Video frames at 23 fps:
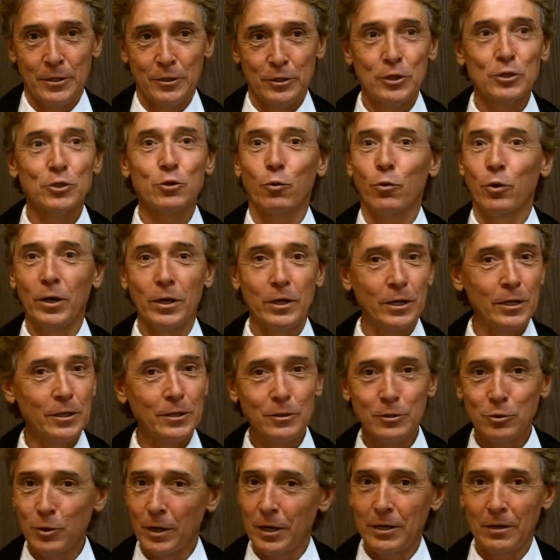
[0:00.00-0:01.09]

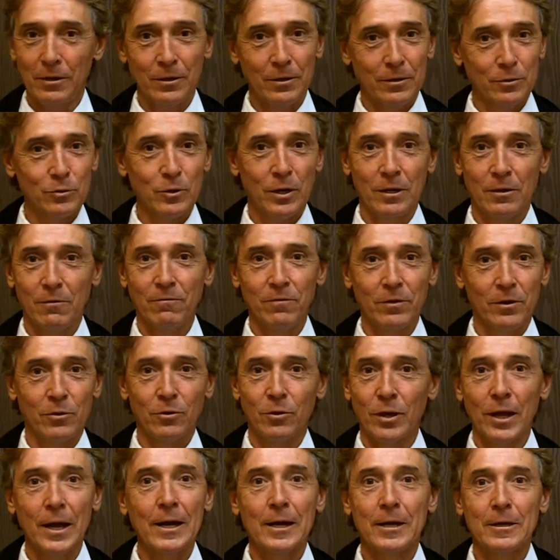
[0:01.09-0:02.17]
disoriented, trying to figure
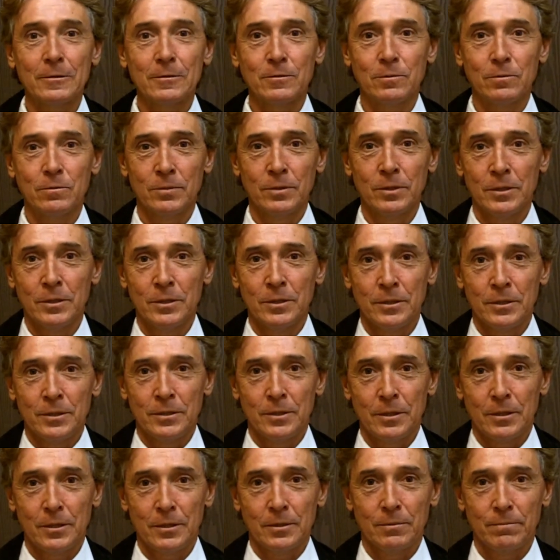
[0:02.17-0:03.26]
it out.
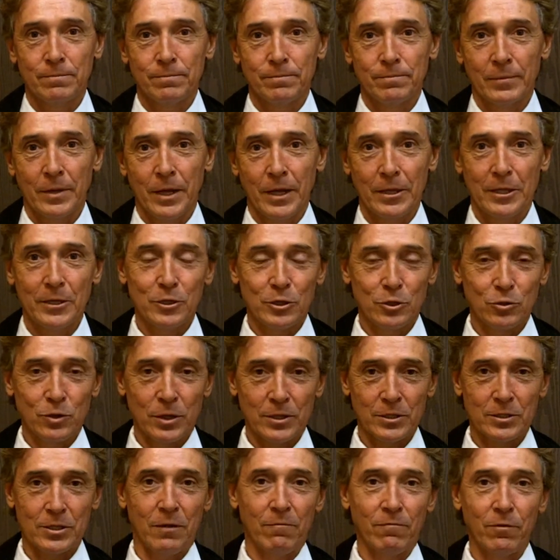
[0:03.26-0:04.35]
And then just try
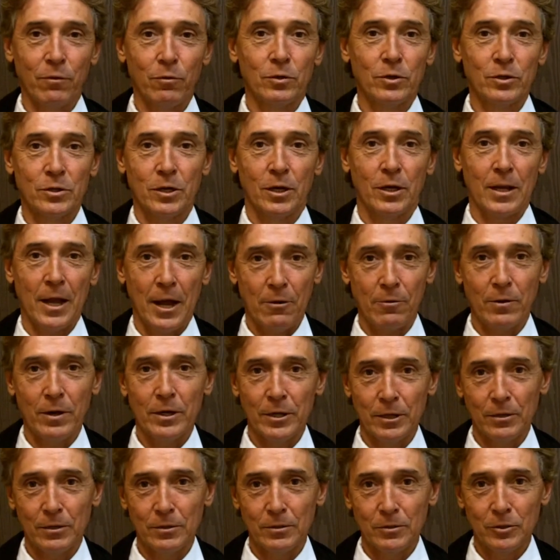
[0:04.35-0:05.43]
to stay focused on how I
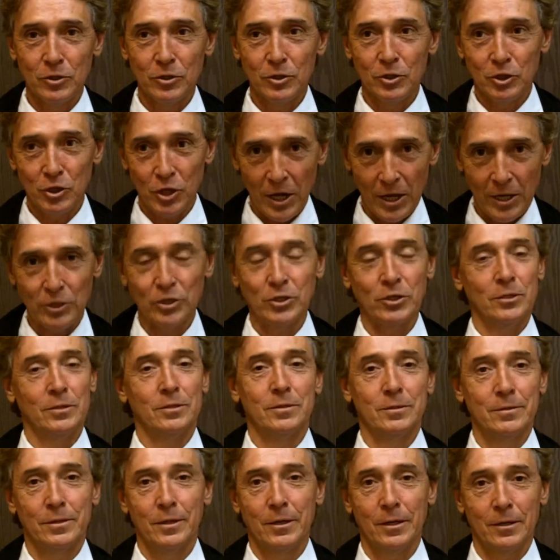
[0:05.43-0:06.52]
could change it,
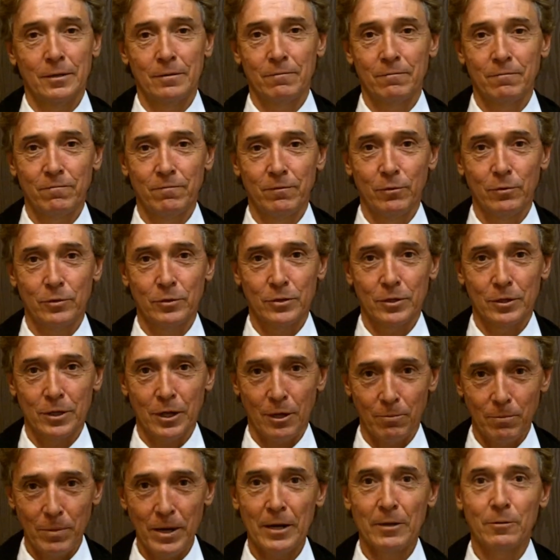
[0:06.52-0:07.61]
not focused on
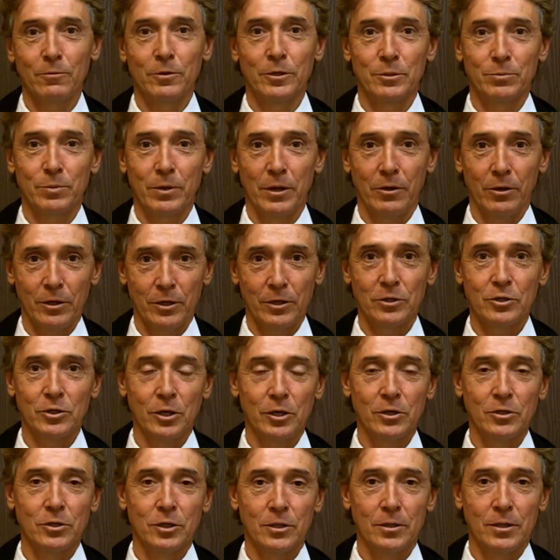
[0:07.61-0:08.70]
how bad it was, but how I could
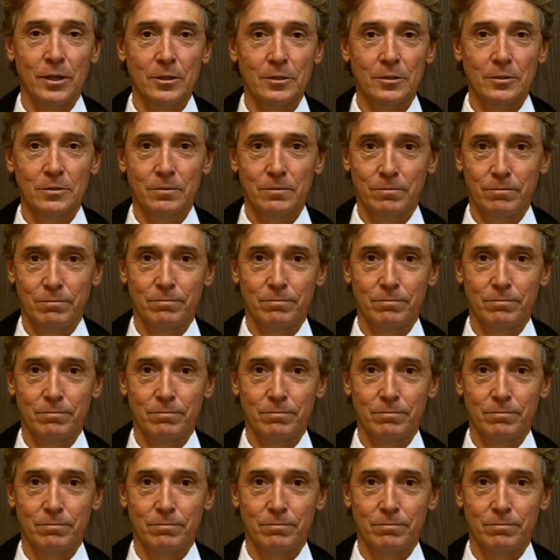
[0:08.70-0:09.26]
change it. And that's